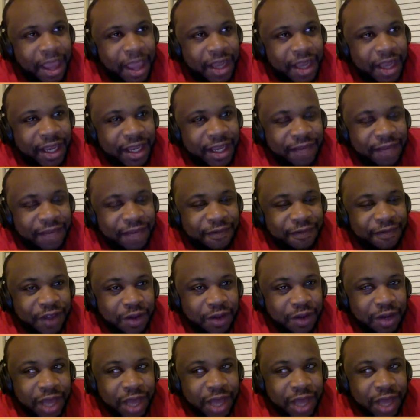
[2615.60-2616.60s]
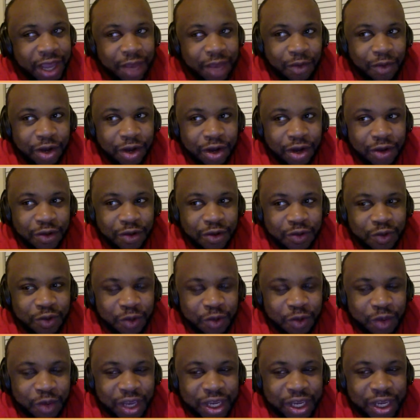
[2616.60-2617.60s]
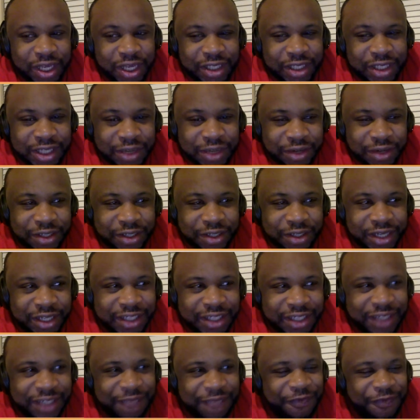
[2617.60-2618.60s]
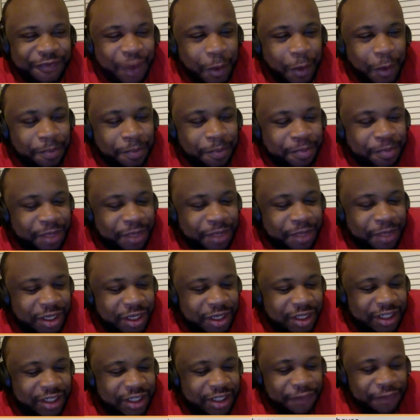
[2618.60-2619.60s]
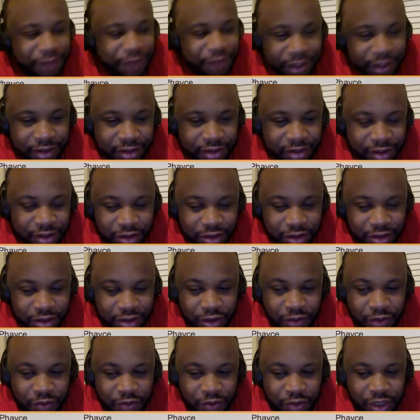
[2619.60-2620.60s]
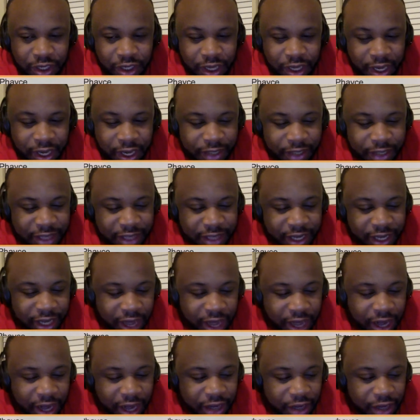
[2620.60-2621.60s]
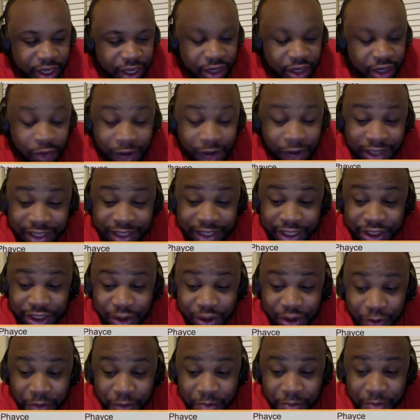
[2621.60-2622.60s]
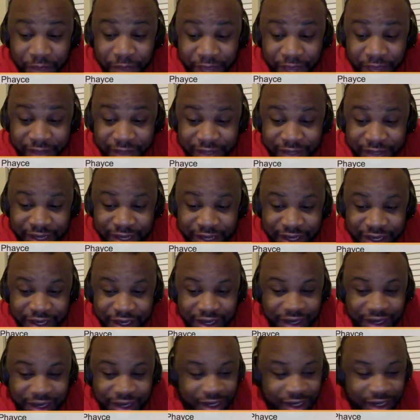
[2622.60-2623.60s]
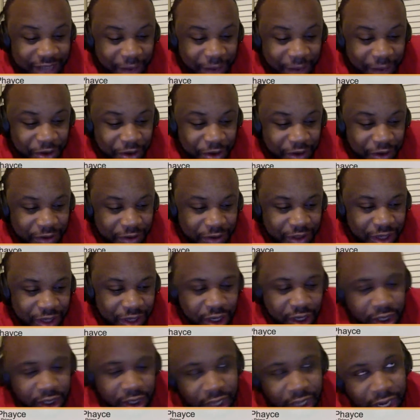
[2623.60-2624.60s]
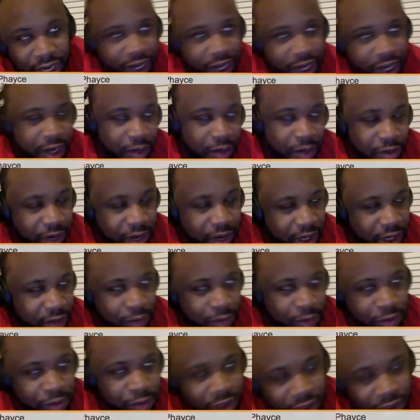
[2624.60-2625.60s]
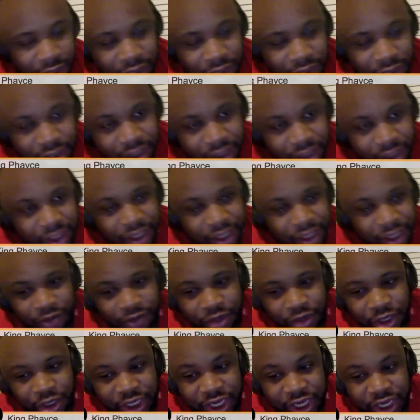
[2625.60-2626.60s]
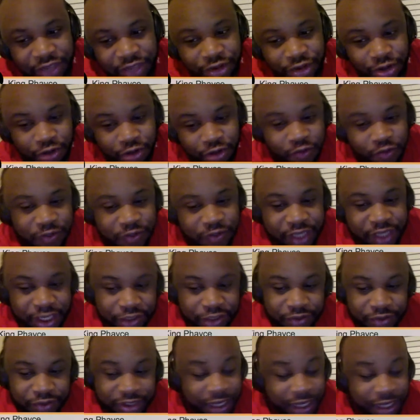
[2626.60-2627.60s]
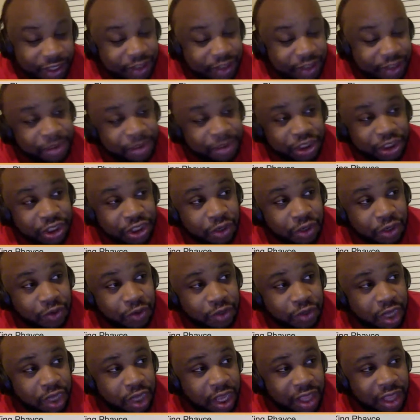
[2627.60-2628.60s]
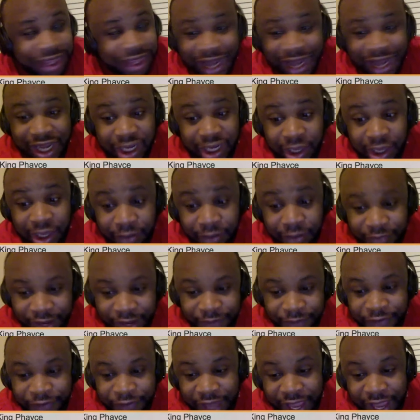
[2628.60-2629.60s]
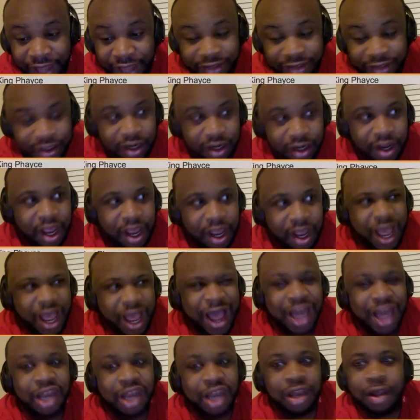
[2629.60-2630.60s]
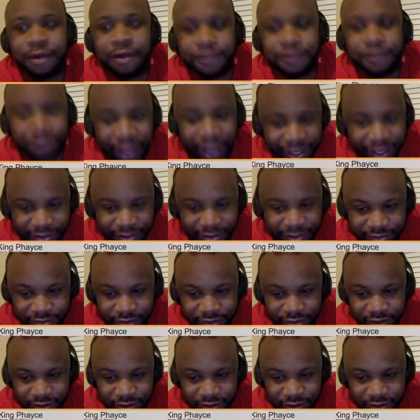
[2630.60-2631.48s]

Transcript: didn't feel like one of those weekly series. It just felt different, and it's like, all right, you get to watch it at your own pace. It's not one of those, now I gotta wait a week, and then you can either lose interest. Like, there's been shows that I love, like Flash. I love Flash,